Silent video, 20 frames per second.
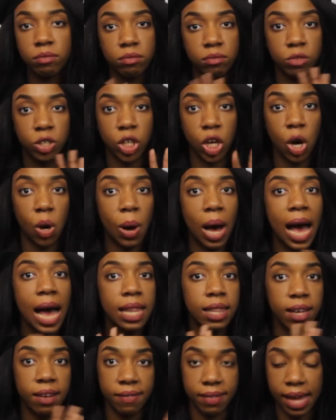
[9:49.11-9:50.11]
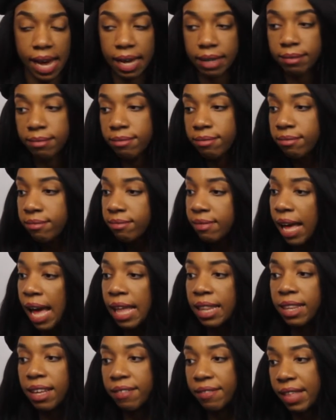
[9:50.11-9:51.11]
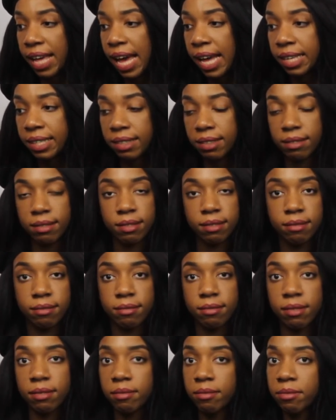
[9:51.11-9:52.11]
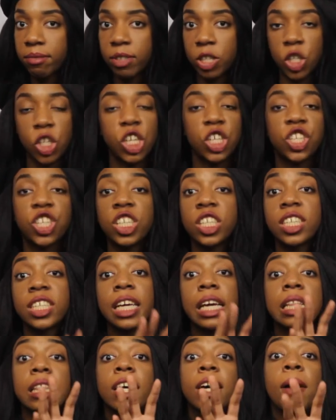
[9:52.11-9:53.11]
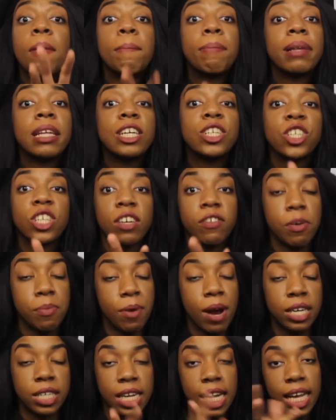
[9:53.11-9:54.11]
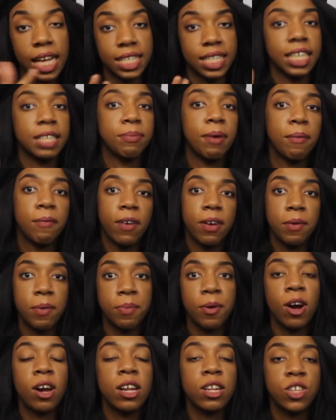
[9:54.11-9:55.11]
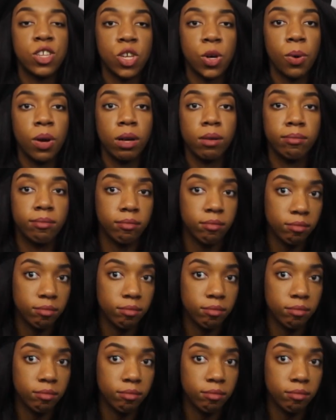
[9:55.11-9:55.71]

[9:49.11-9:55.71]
So I love that. I love that. It's just seeing the completion of a project. I guess that's my favorite part in sewing.